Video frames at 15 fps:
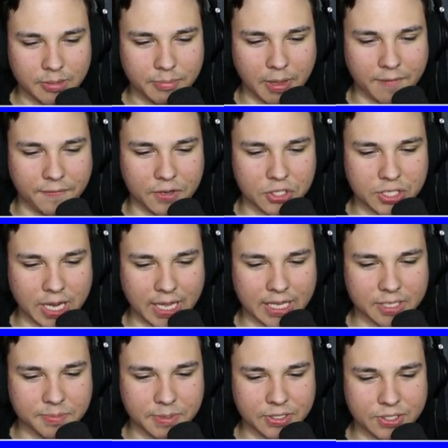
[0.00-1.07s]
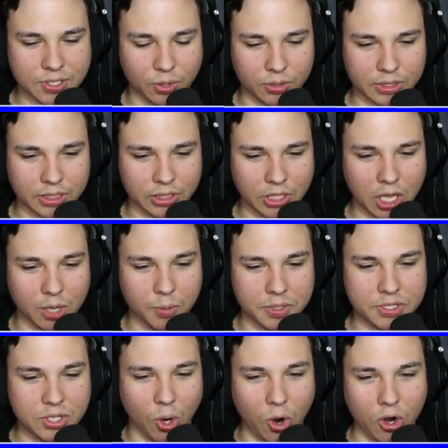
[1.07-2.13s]
My fish tank has been stolen along
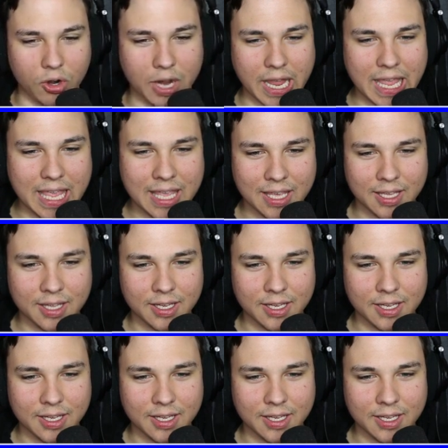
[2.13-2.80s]
with Dory.